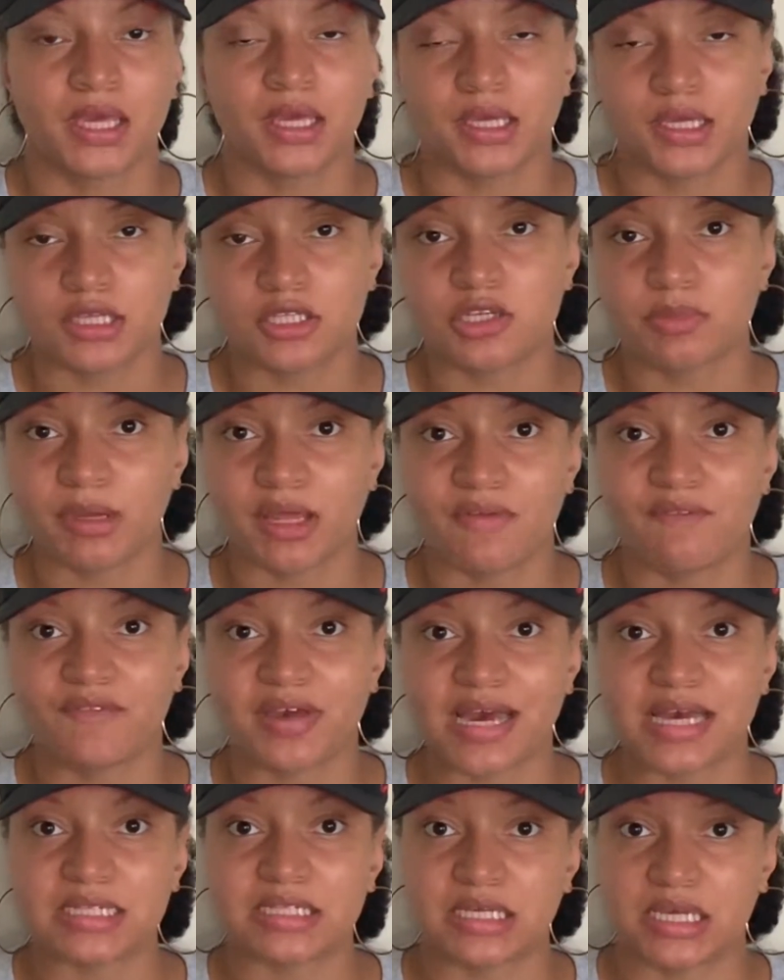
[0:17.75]
Intermittent
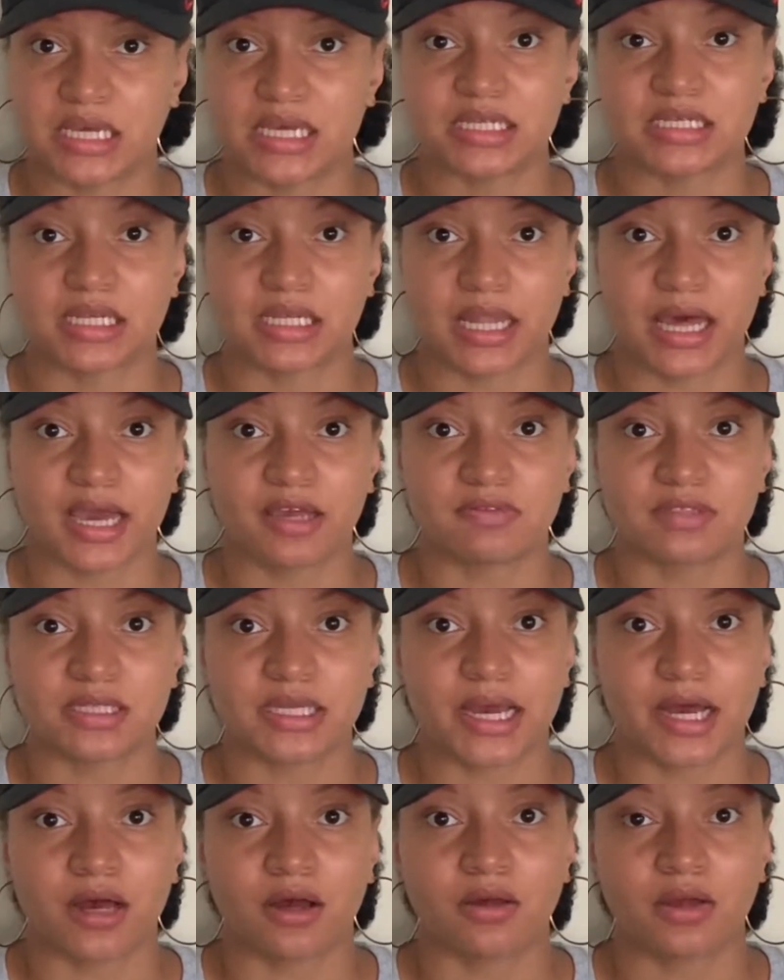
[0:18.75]
fasting is a
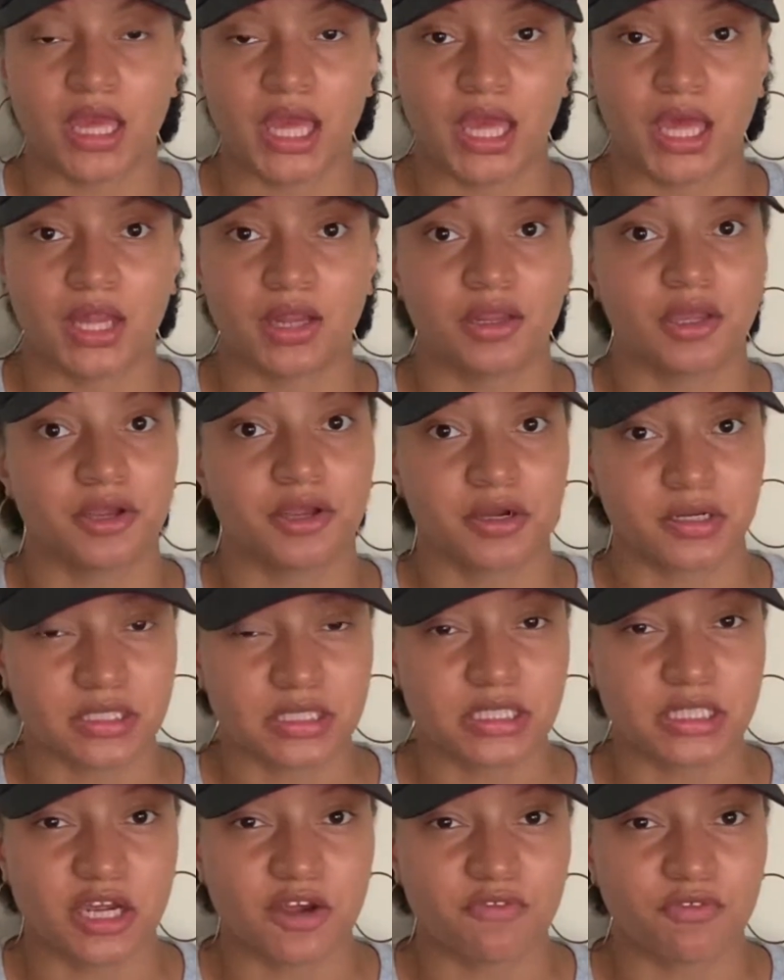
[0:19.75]
lifestyle, and there are
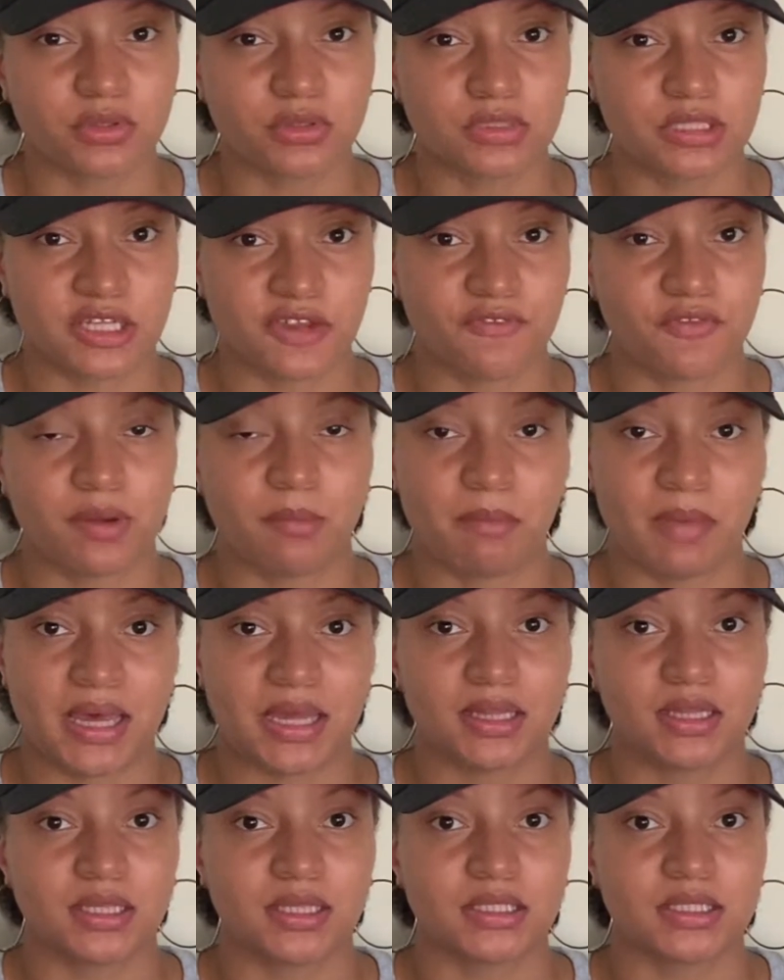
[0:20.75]
several different
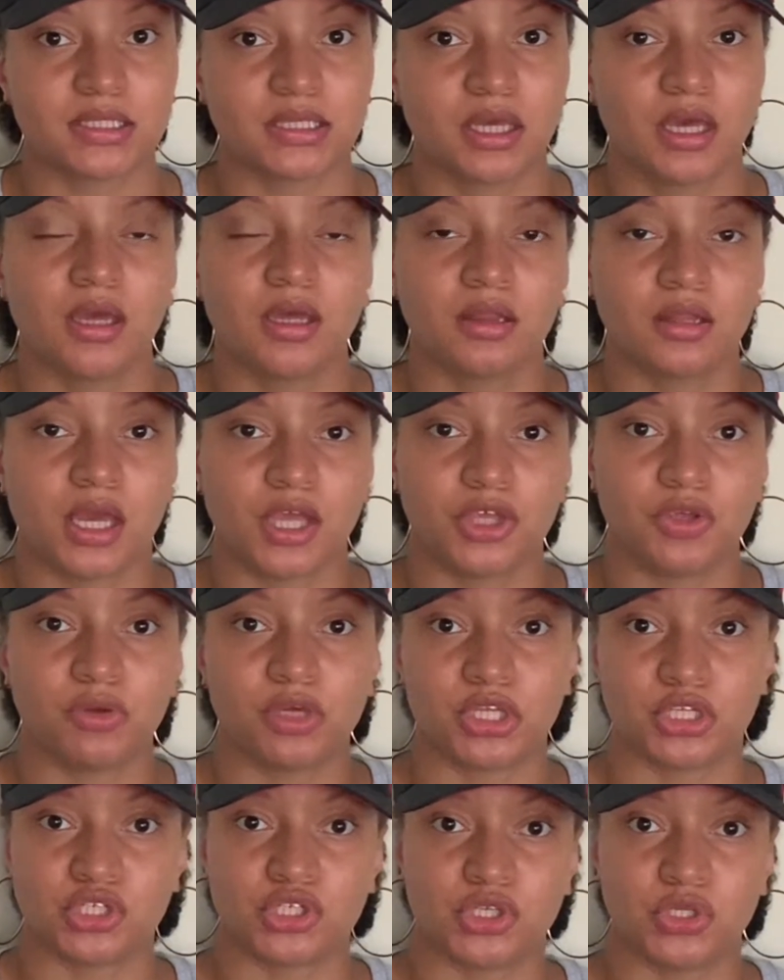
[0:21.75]
methods that you
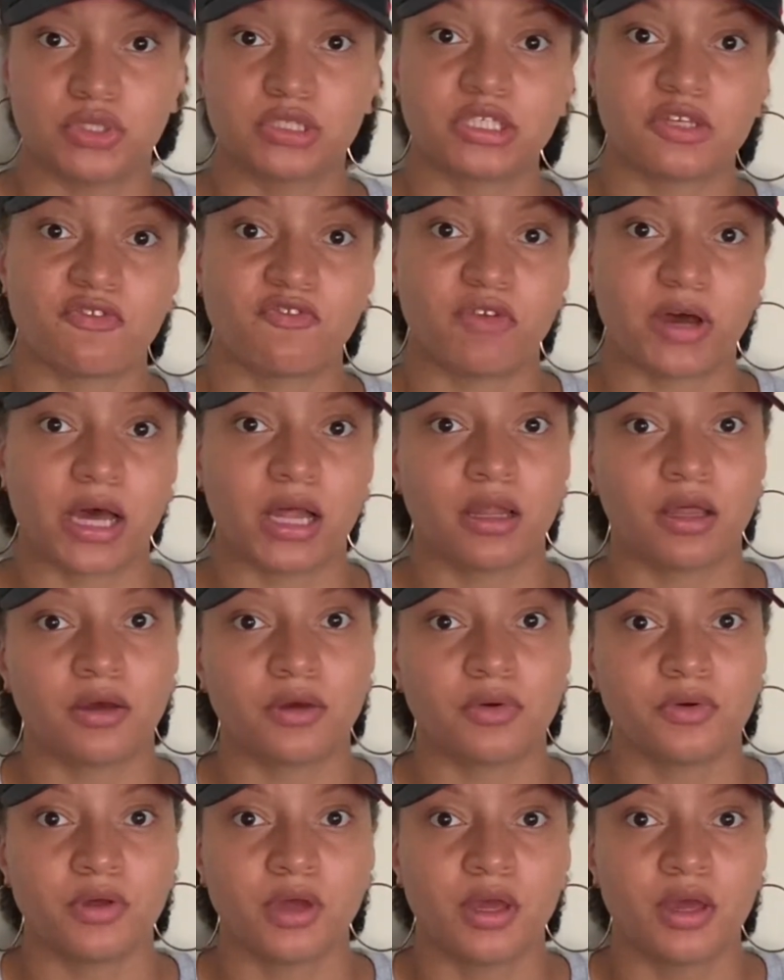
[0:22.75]
can choose to
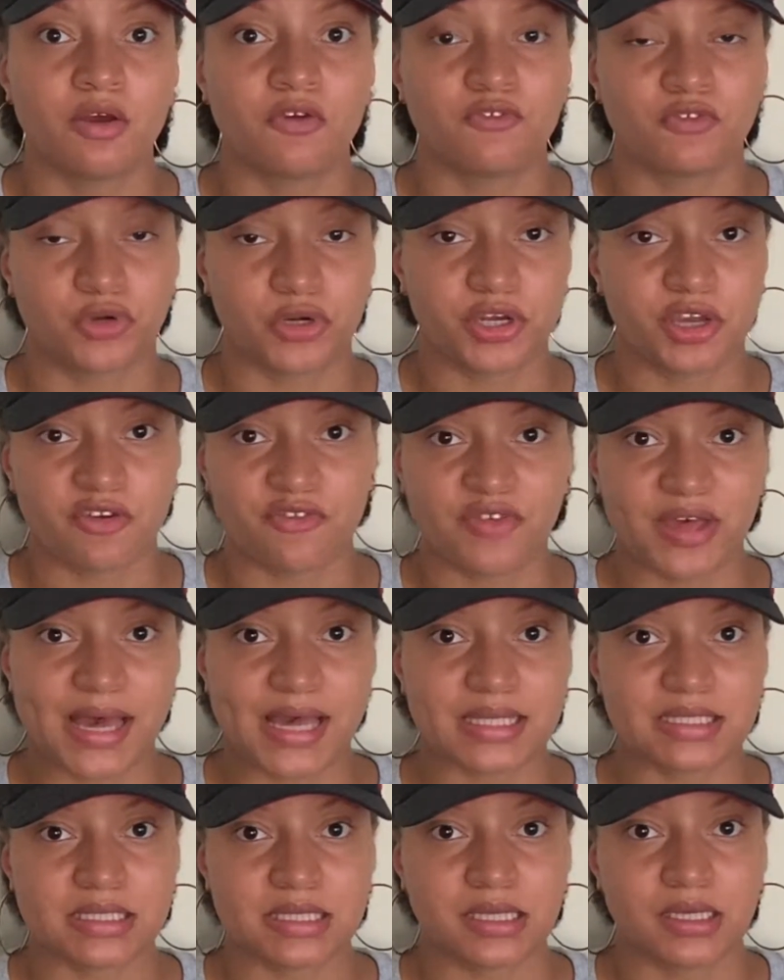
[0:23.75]
follow for your
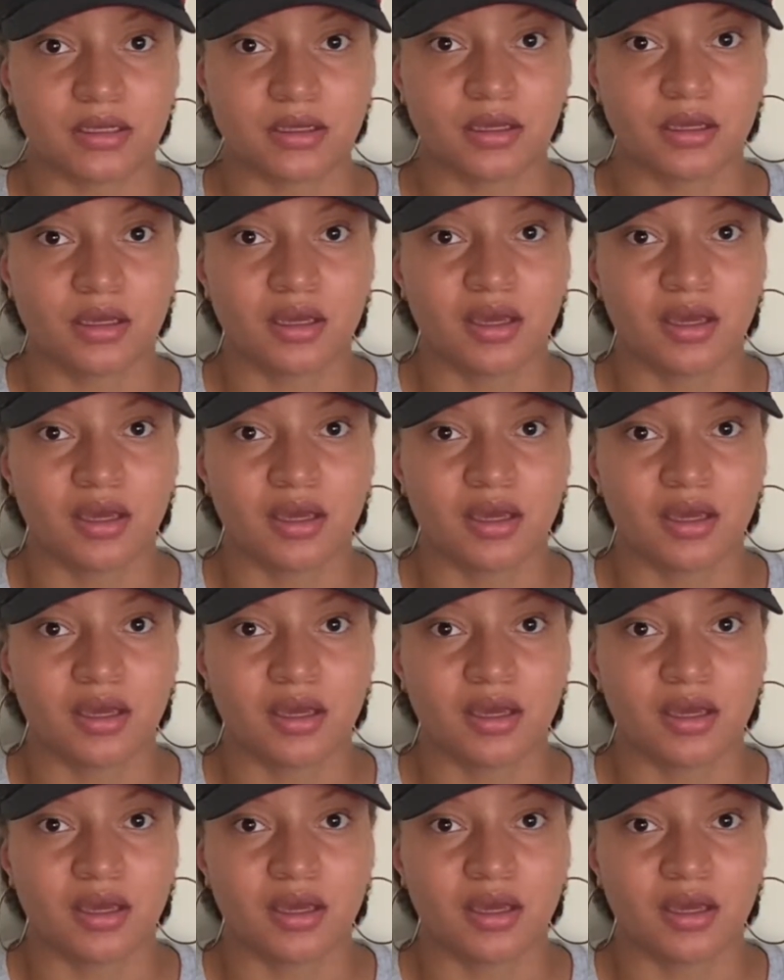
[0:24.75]
fasting.